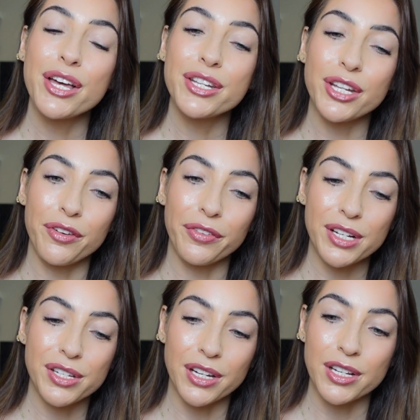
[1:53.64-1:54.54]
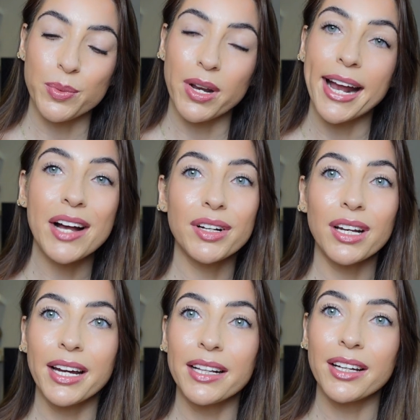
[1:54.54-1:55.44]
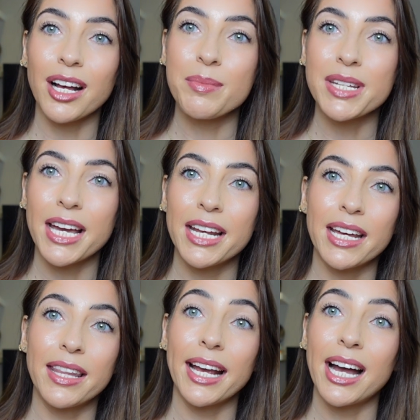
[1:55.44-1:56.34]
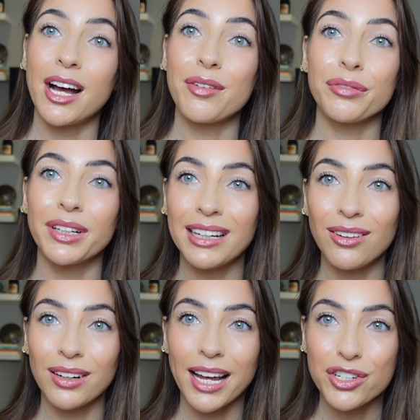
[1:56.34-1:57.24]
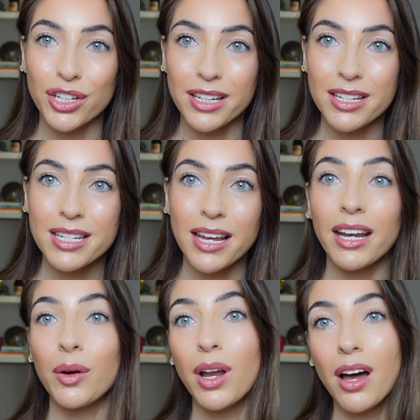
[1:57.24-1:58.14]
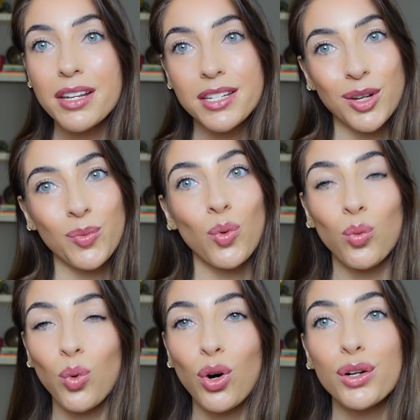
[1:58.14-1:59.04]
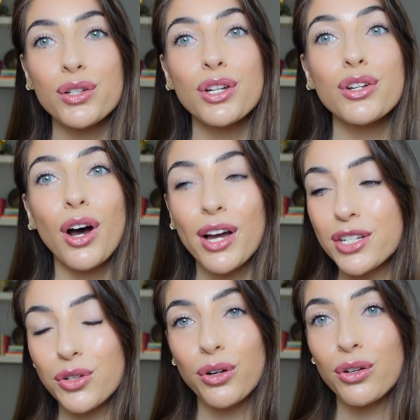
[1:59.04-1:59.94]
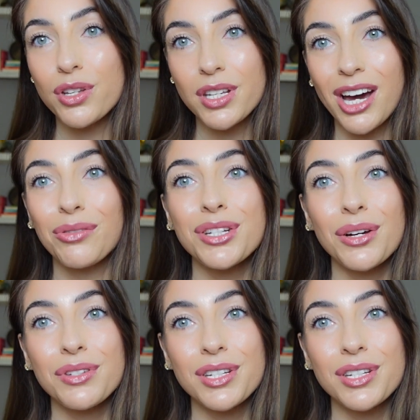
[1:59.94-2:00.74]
So for instance, when I have a client that comes in and they have really long lashes, and I will ask them, what is your desired result